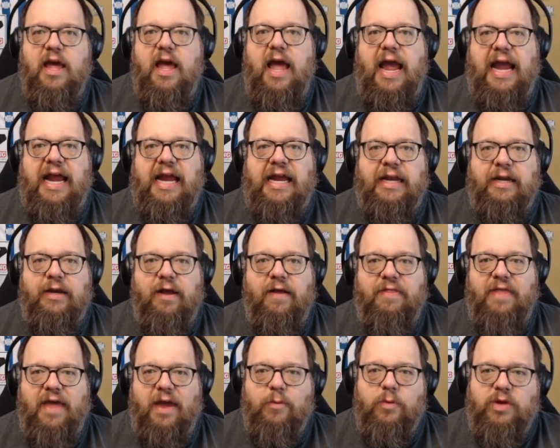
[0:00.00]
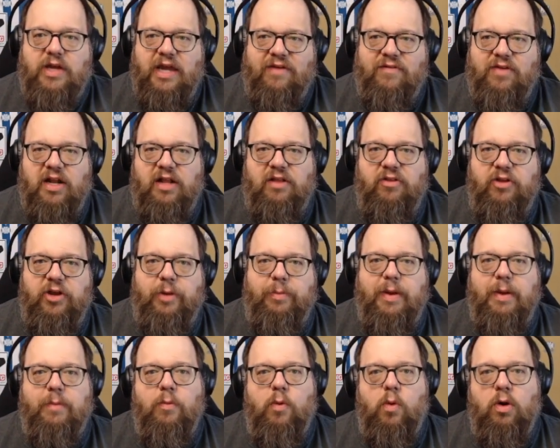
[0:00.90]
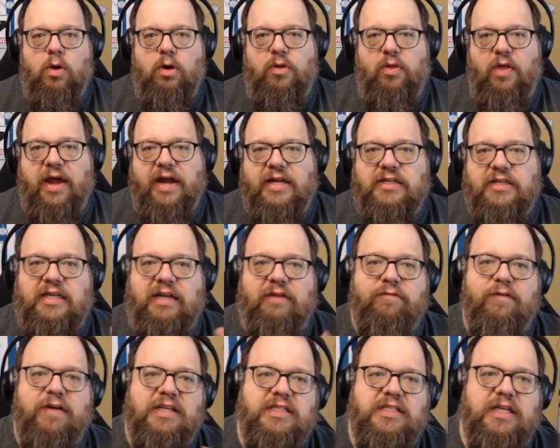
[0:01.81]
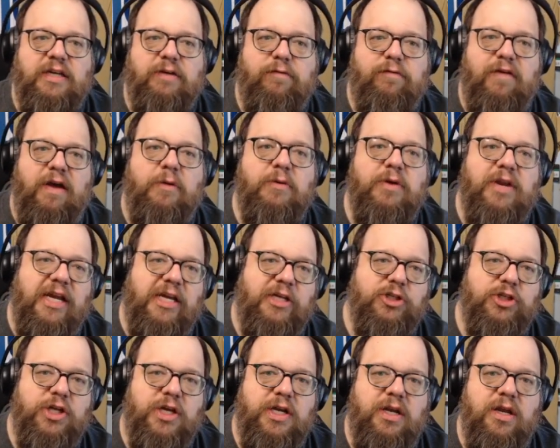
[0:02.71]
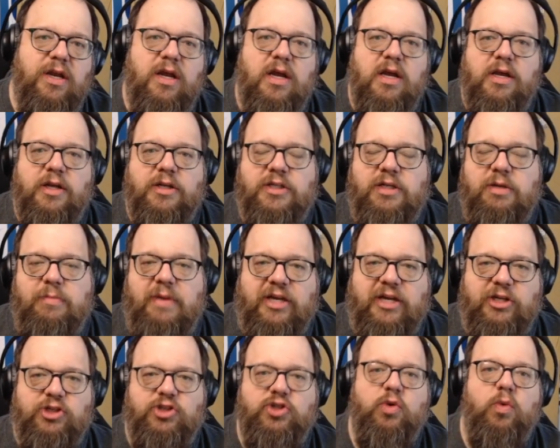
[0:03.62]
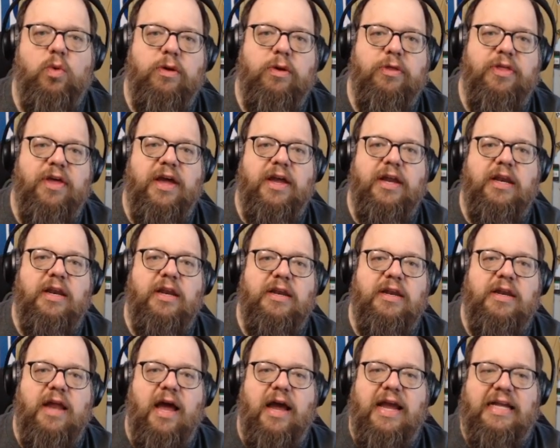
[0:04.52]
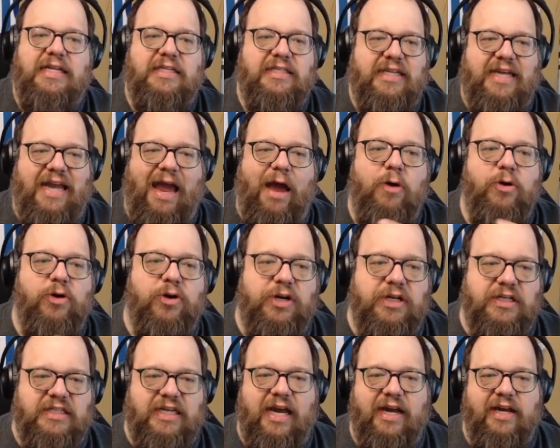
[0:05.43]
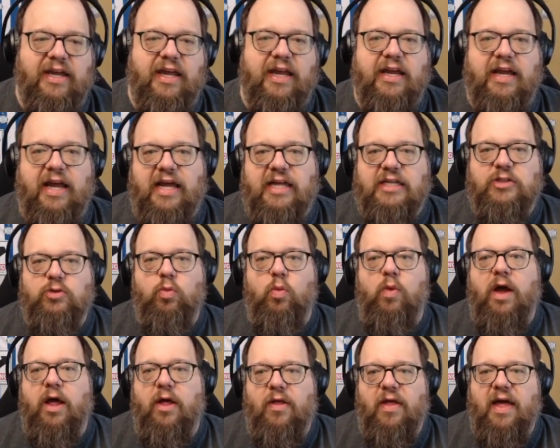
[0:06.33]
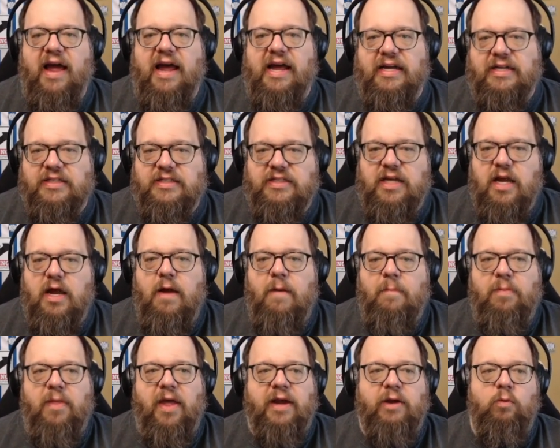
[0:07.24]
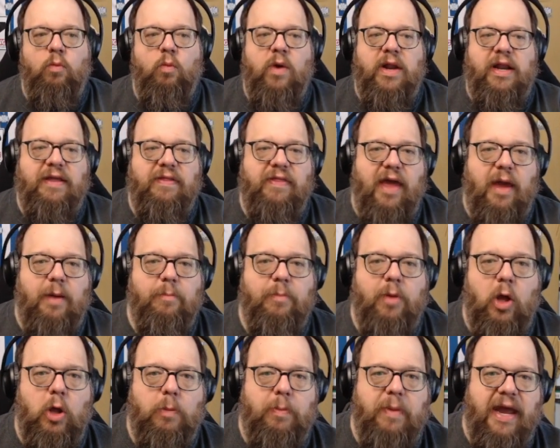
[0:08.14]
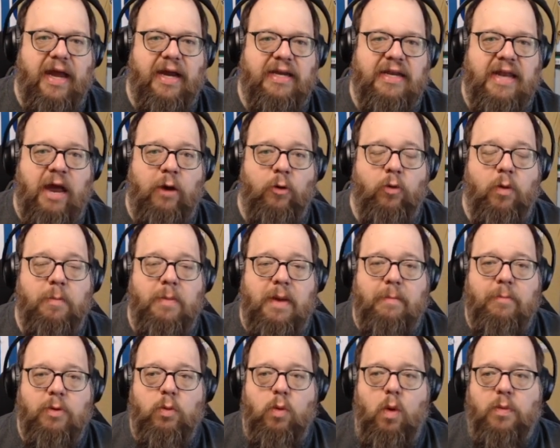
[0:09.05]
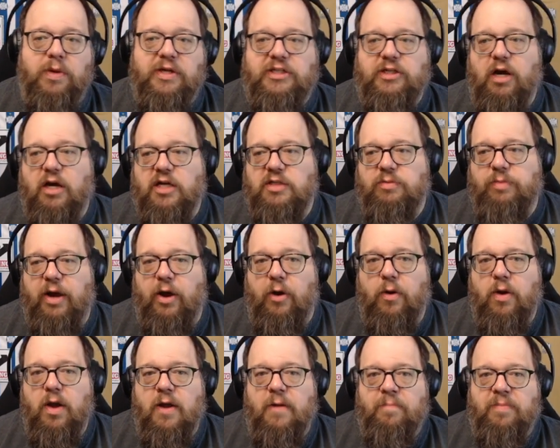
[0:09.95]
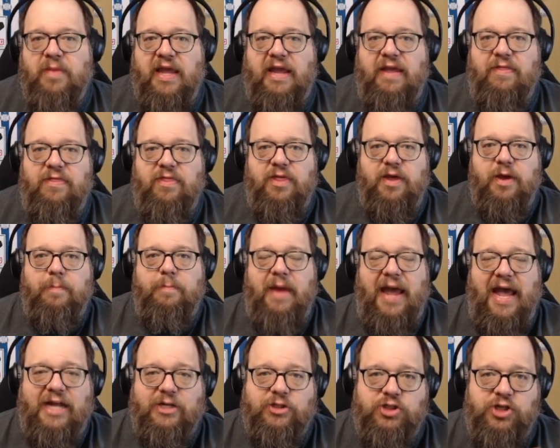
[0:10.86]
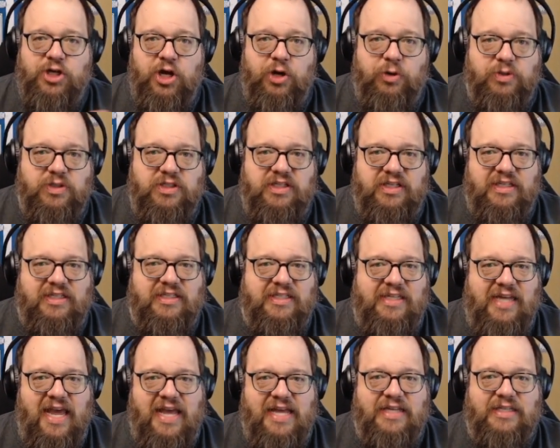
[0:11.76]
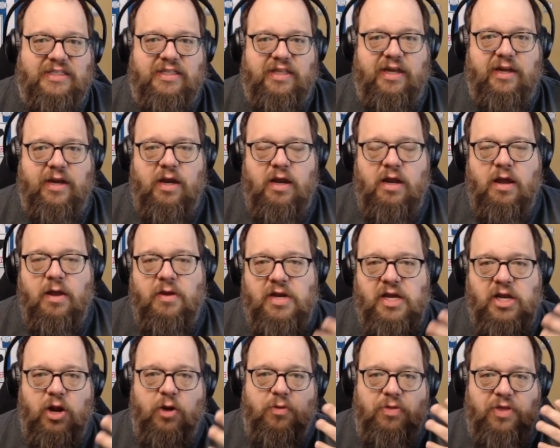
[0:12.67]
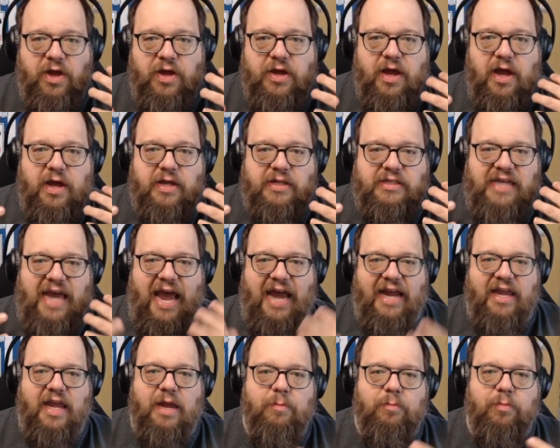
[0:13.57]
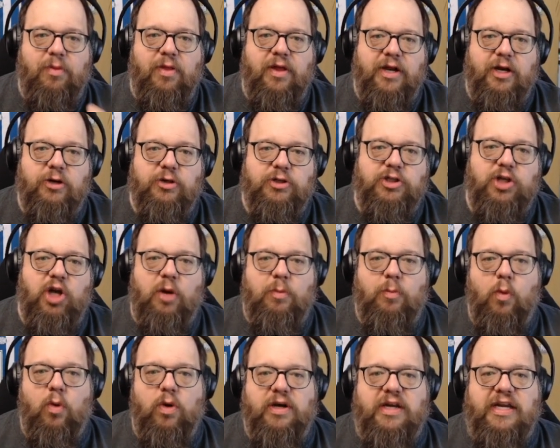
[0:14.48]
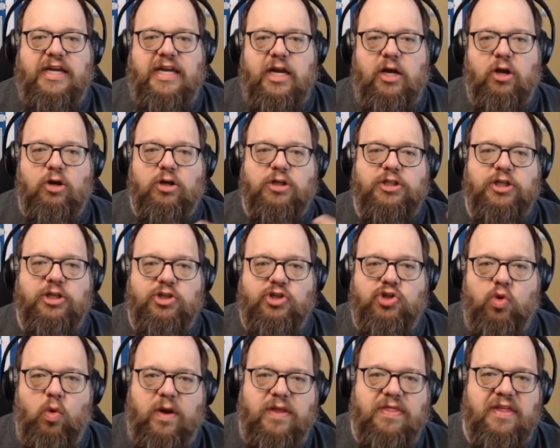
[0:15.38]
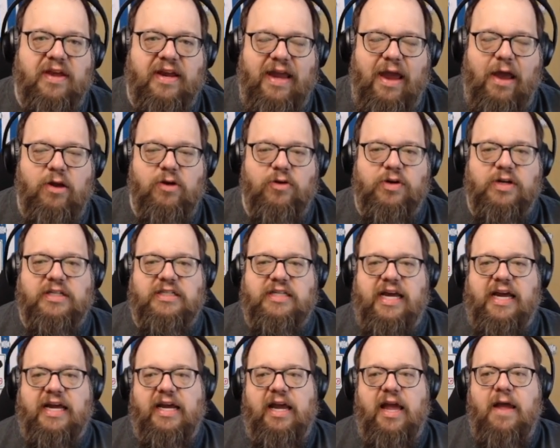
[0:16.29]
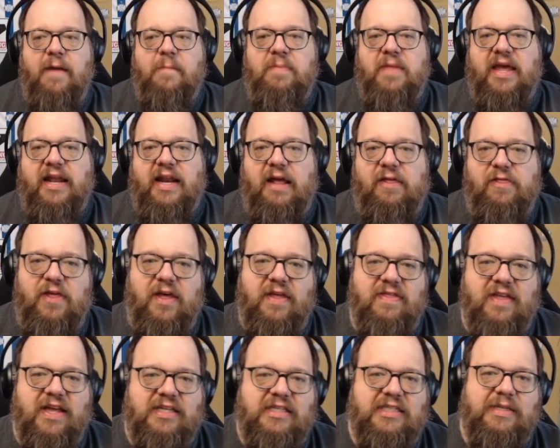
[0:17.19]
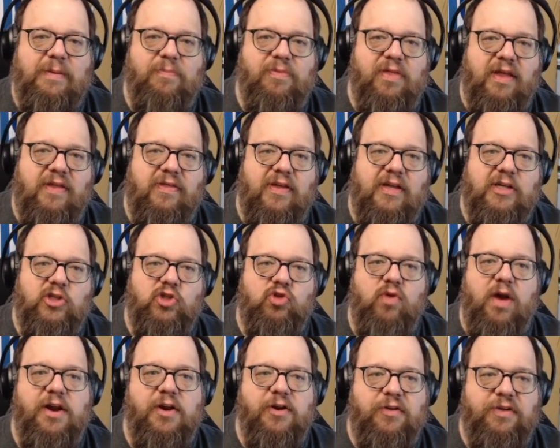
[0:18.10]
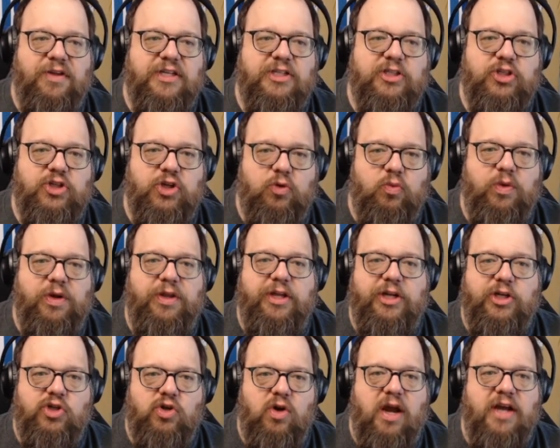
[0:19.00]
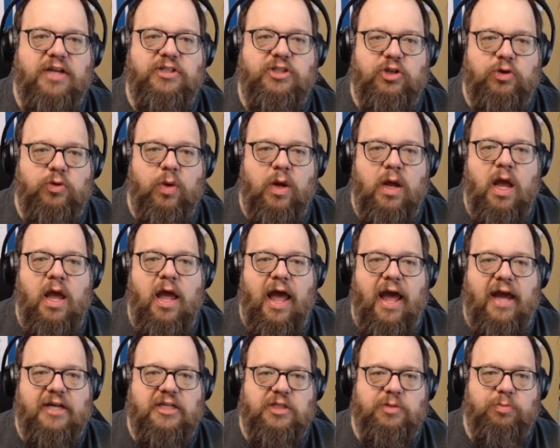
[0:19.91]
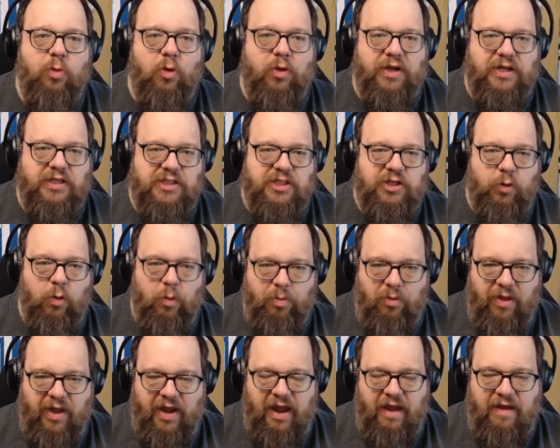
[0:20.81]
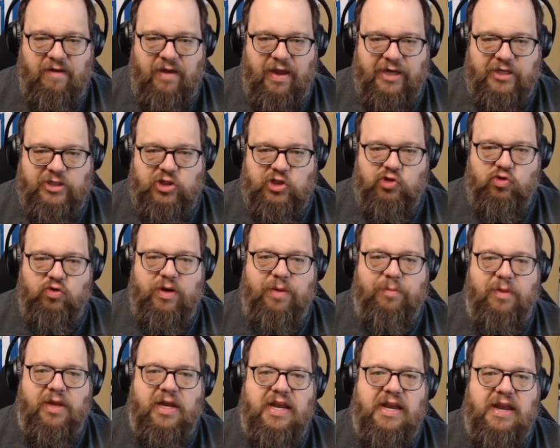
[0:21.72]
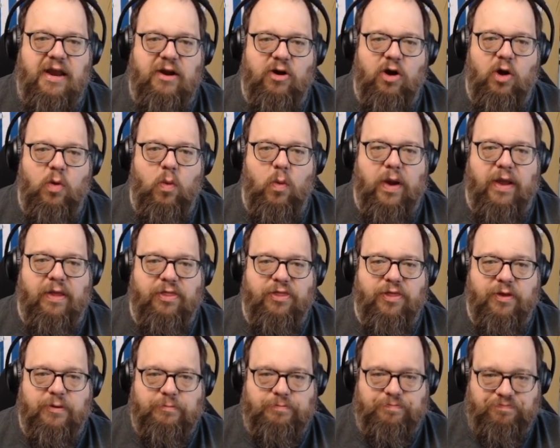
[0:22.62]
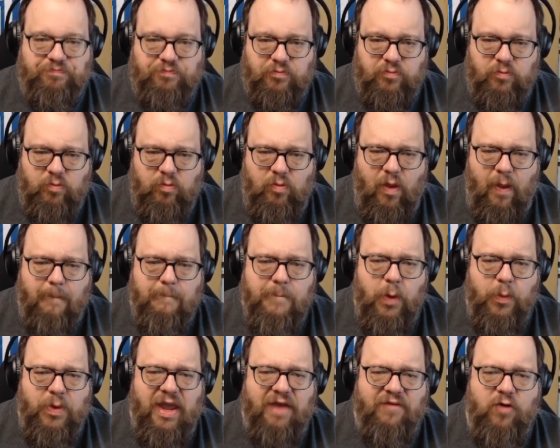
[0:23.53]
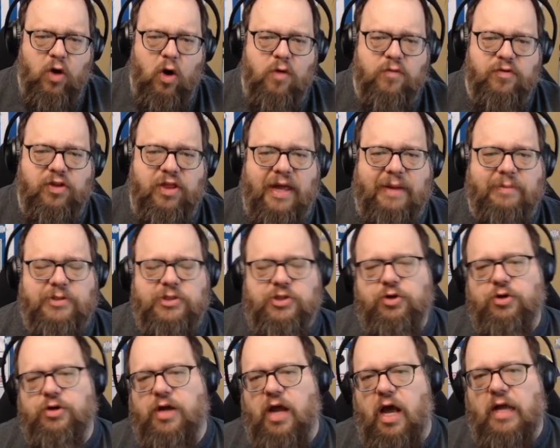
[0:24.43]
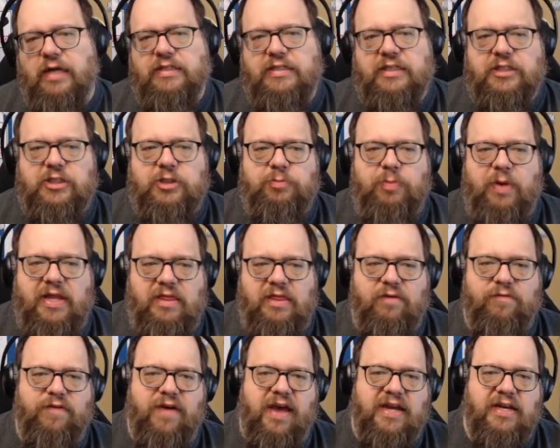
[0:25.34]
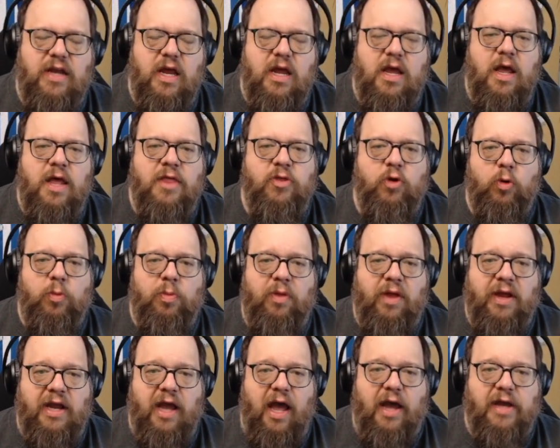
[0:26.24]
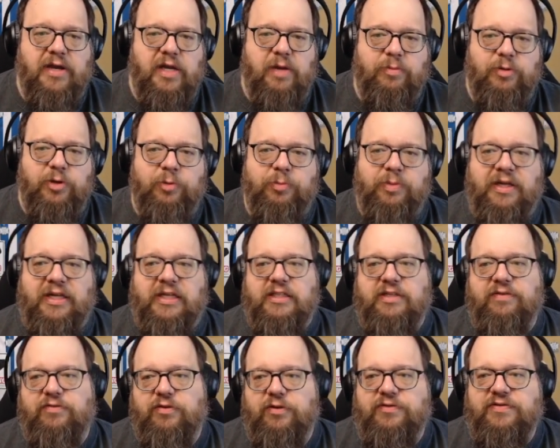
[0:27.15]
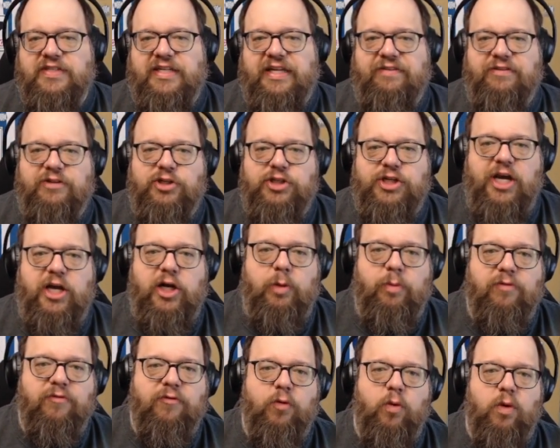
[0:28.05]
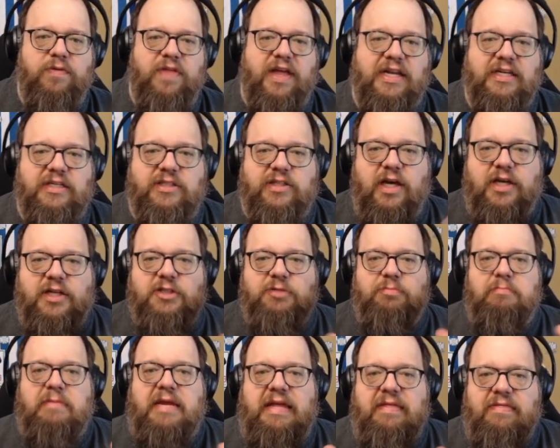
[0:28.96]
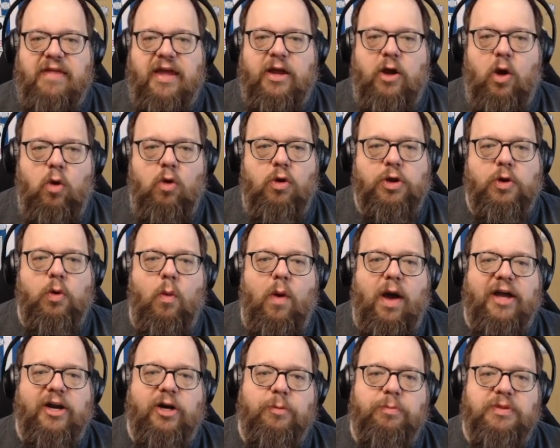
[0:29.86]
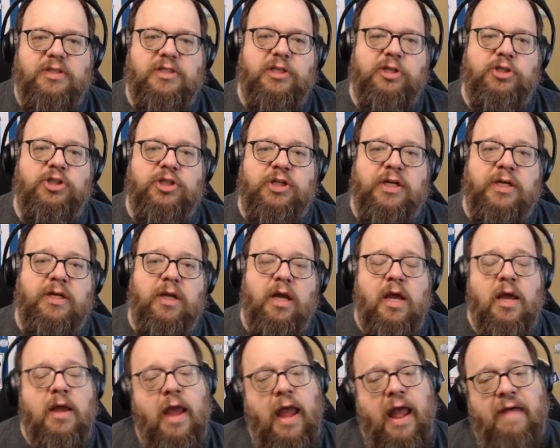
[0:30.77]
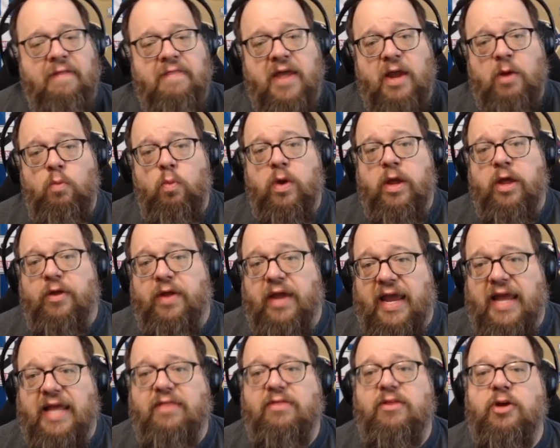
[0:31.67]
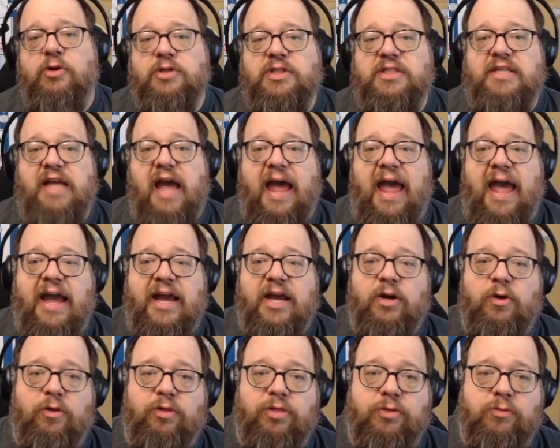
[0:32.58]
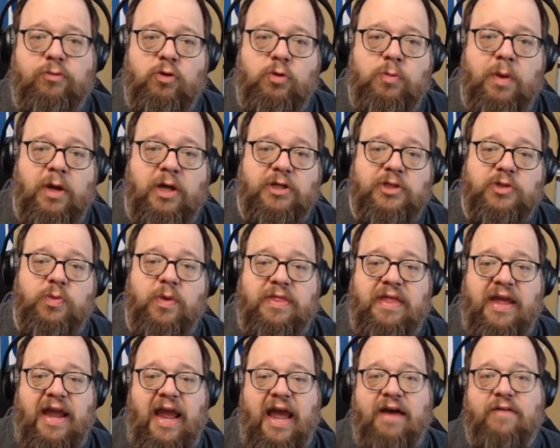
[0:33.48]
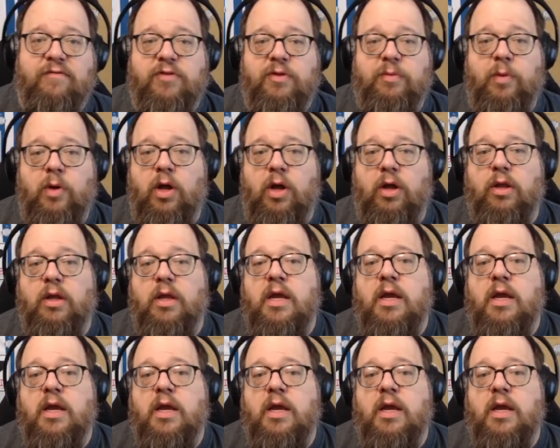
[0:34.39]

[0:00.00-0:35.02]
And that will give it a little bit more like defensive foundation to make sure that it's counterattacking as well as like winning that ball back. Now, remember what we talked about in the patch notes. It says that, you know, the attacking players are more eager to join the counterattack. And I think that's something that Strikerless should really try to exploit. So we're playing a extremely narrow width, but we have overlaps turned on, despite the fact that we're playing IWBs. If you've seen the channel before, that does mean they hold a wider position, and they will hit those diagonal through balls when they have the ball,